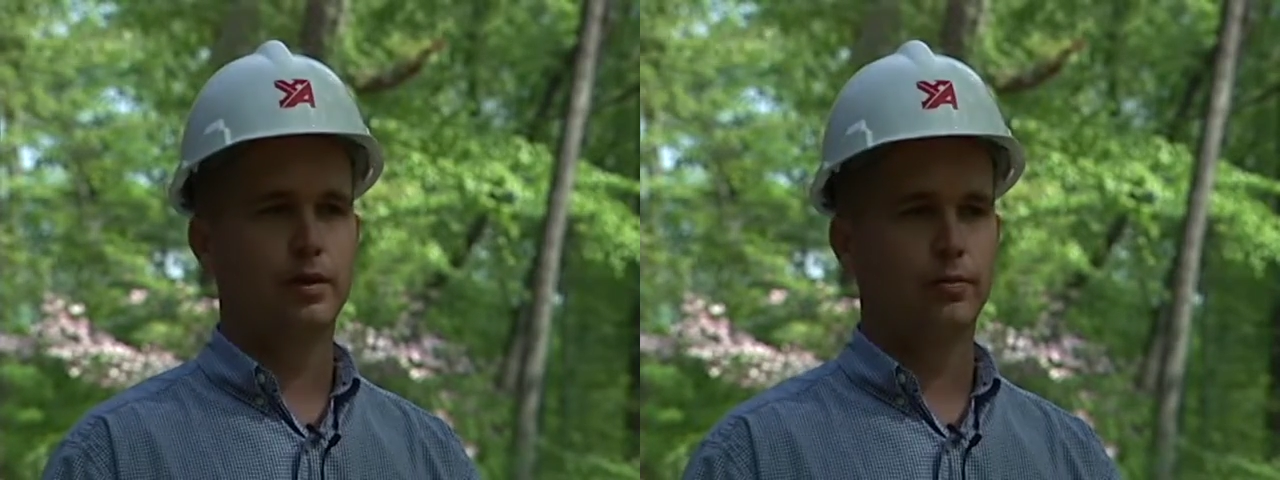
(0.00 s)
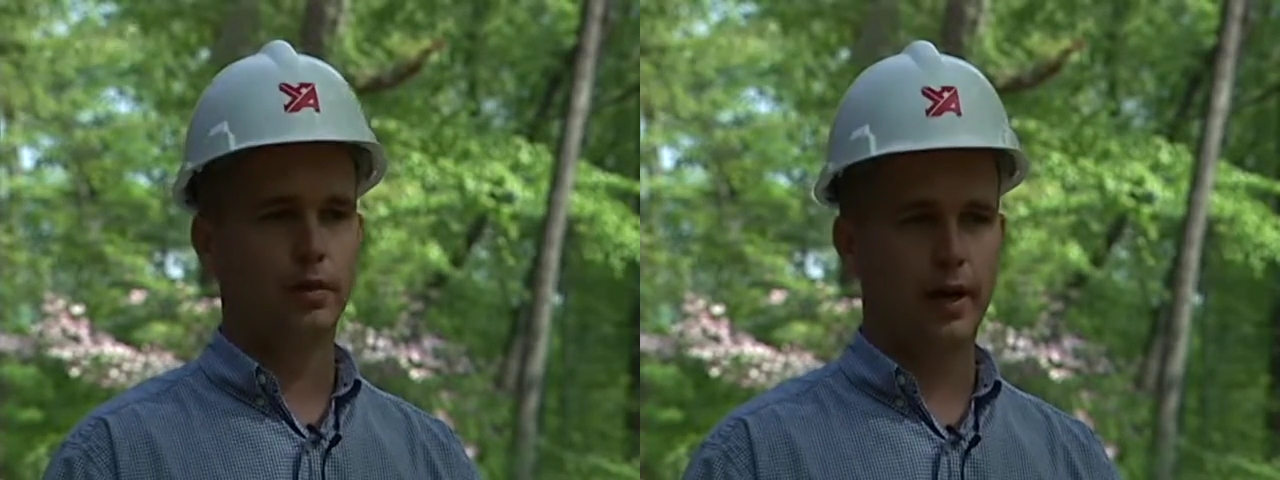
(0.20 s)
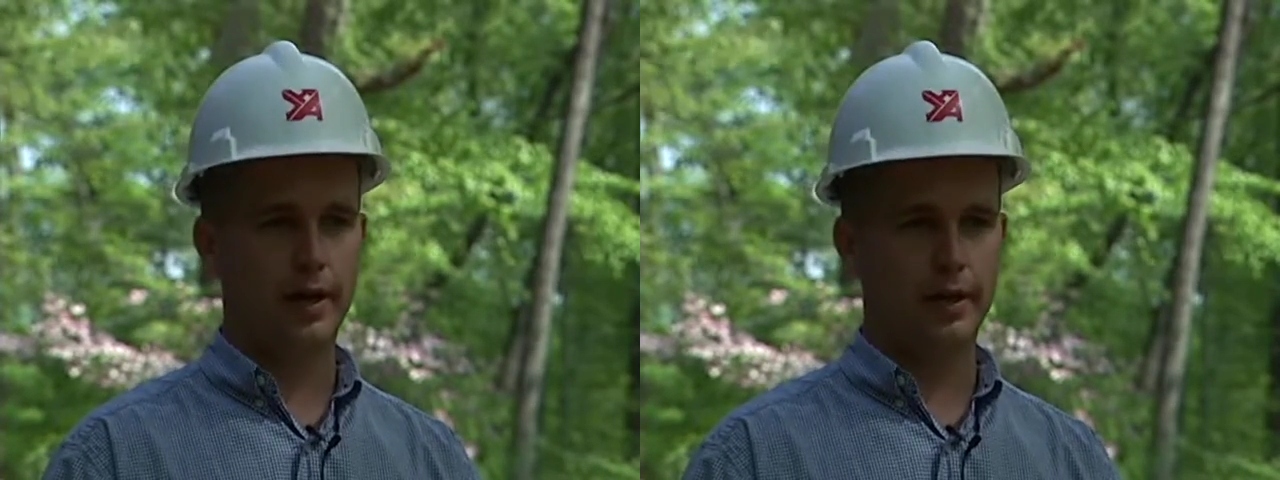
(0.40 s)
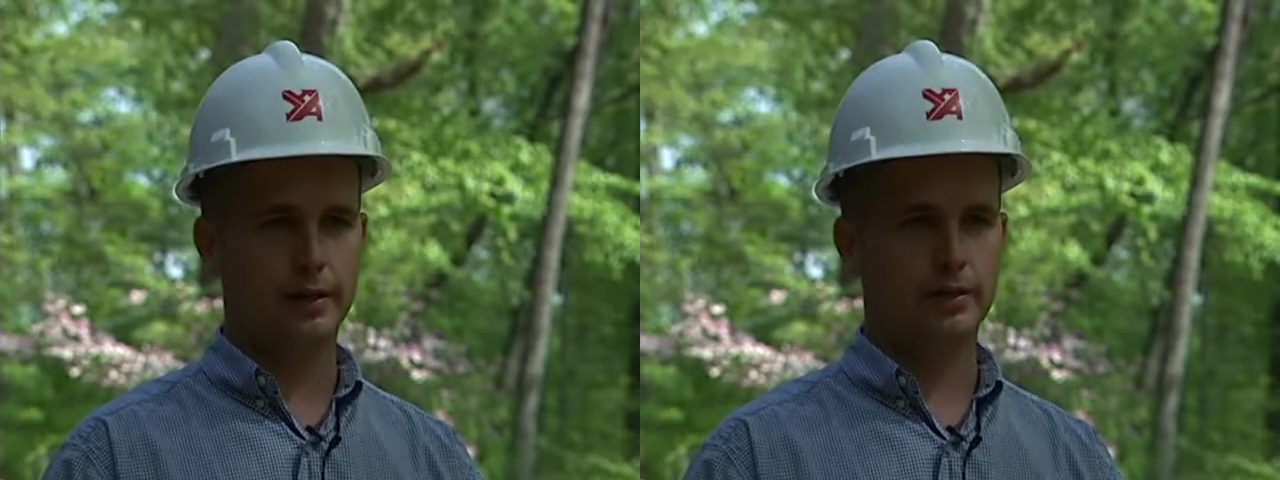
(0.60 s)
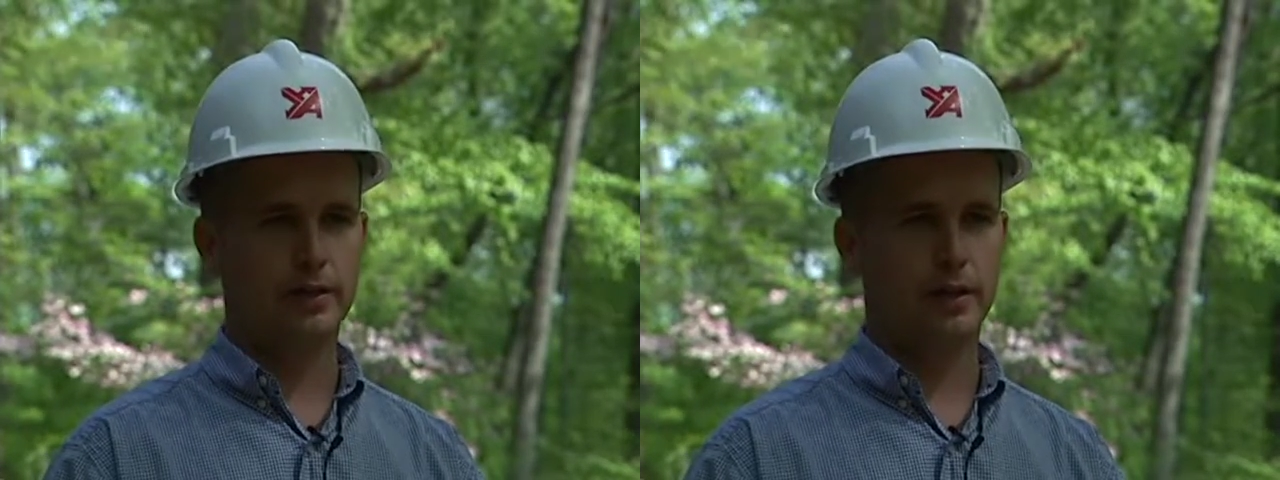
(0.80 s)

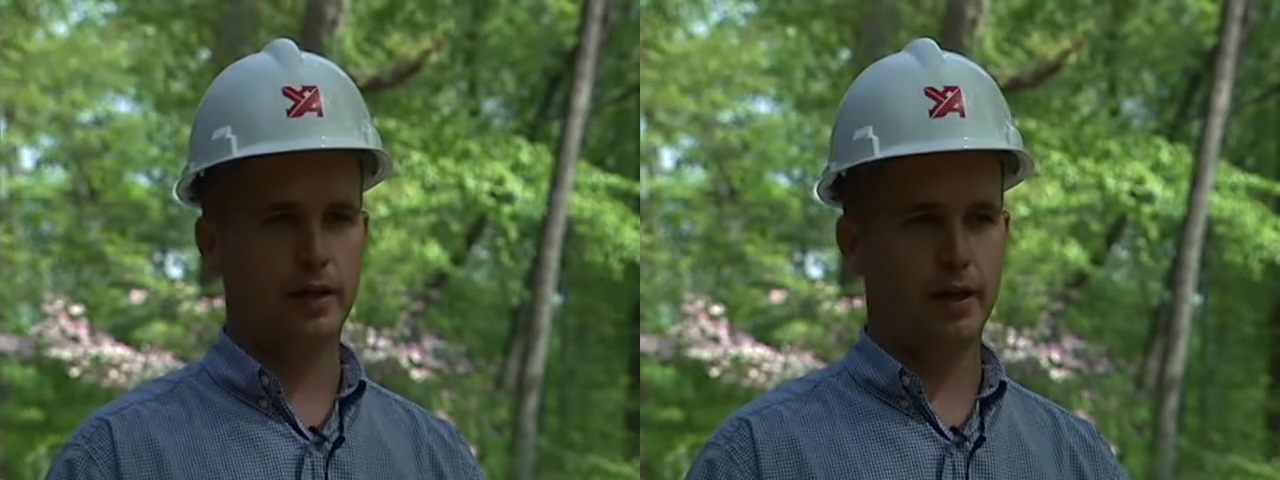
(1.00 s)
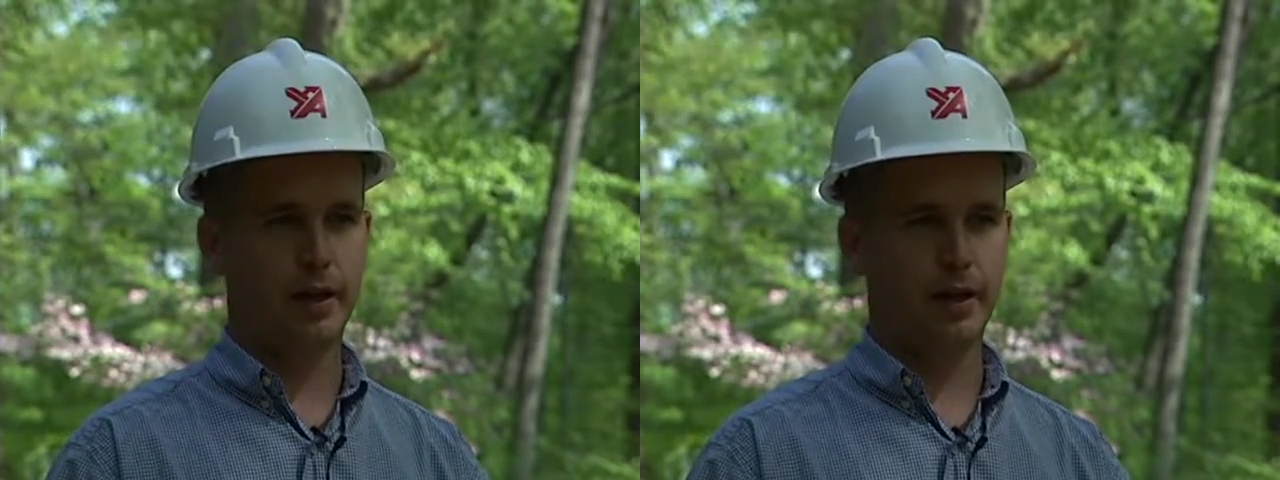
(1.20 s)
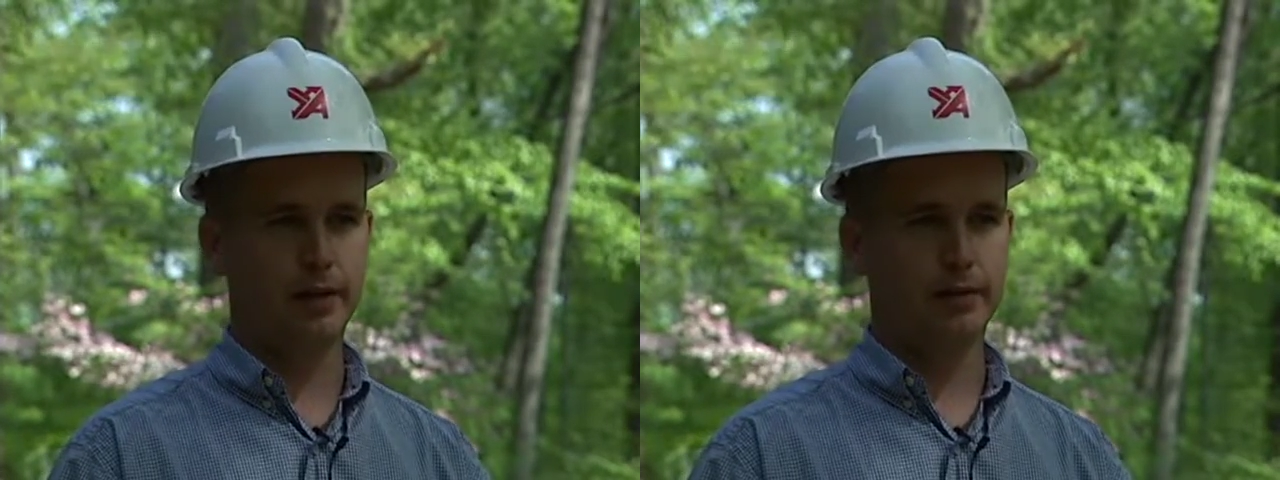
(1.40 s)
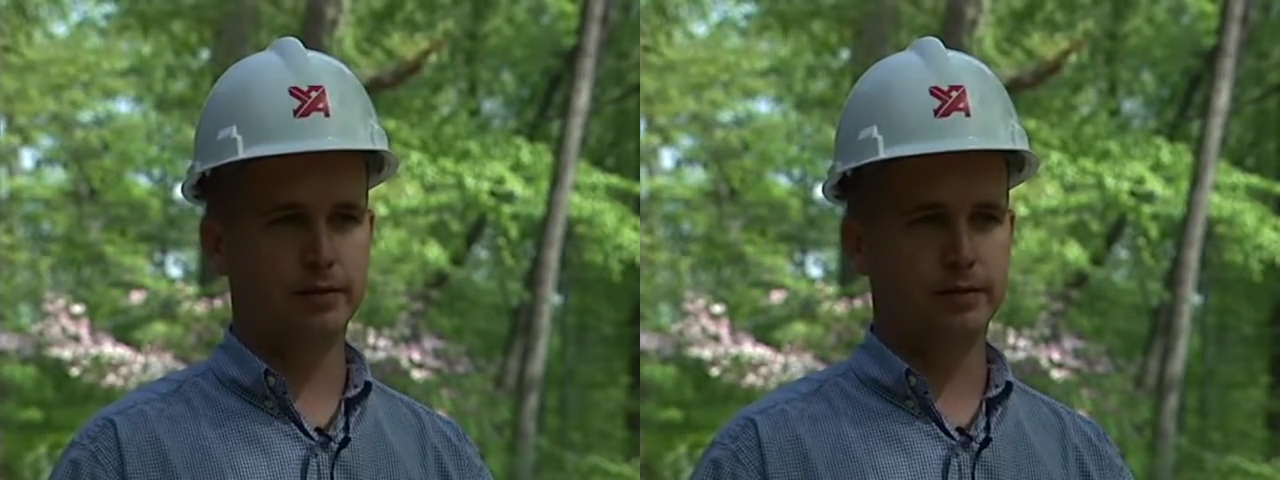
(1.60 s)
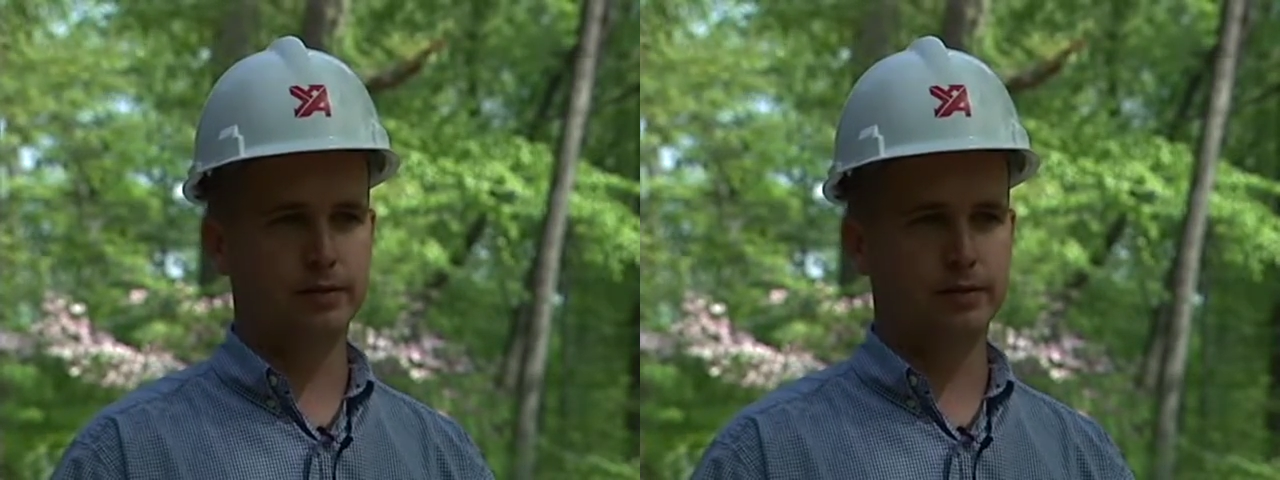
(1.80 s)
planning, and